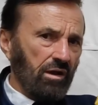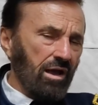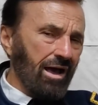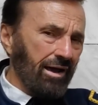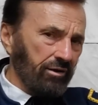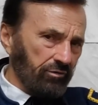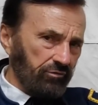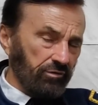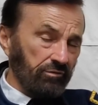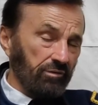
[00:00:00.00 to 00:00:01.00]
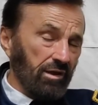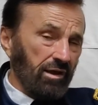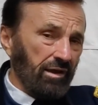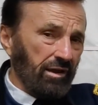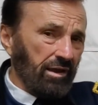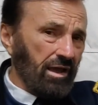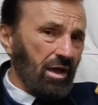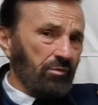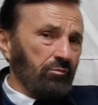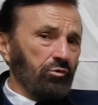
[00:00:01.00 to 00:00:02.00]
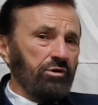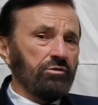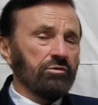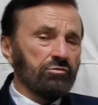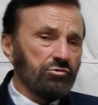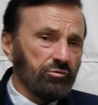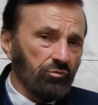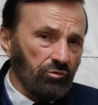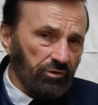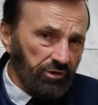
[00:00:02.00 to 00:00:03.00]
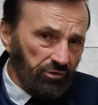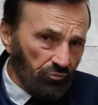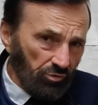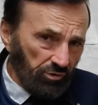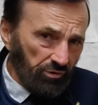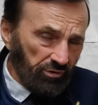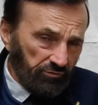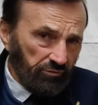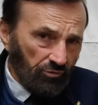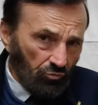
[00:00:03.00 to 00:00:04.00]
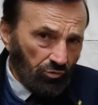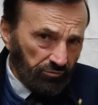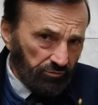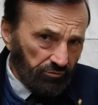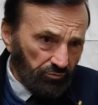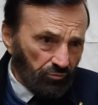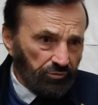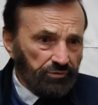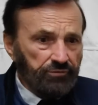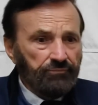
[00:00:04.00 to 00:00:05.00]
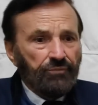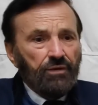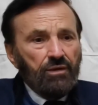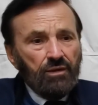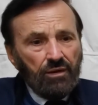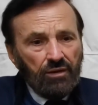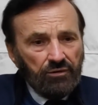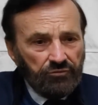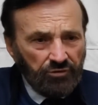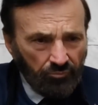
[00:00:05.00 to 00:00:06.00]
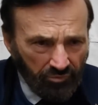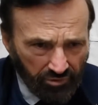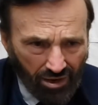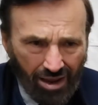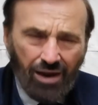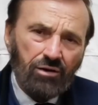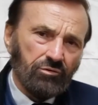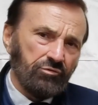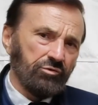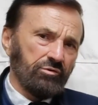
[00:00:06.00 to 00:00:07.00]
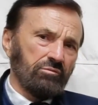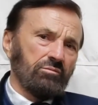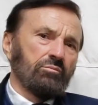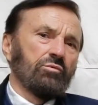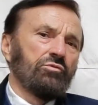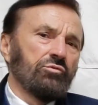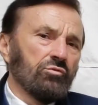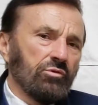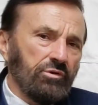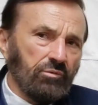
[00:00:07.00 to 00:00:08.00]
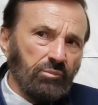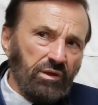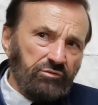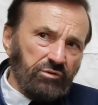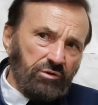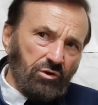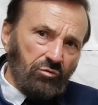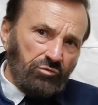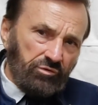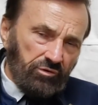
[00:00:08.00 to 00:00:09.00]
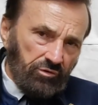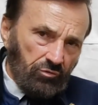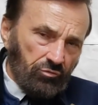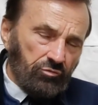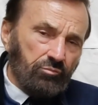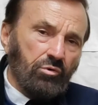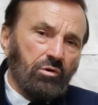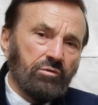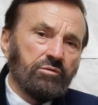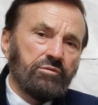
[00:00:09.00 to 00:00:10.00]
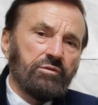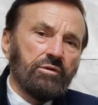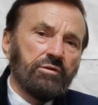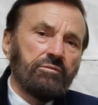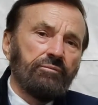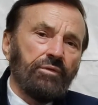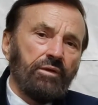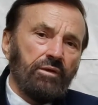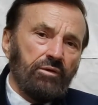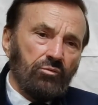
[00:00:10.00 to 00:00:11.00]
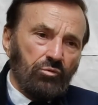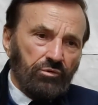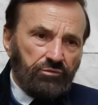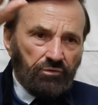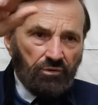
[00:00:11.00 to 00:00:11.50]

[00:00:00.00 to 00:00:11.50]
Ironton. I'm a Brigadier General that he really doesn't know what to do with. And he sent me to Ironton, Missouri. Now, Mexico was in the northern part of the state with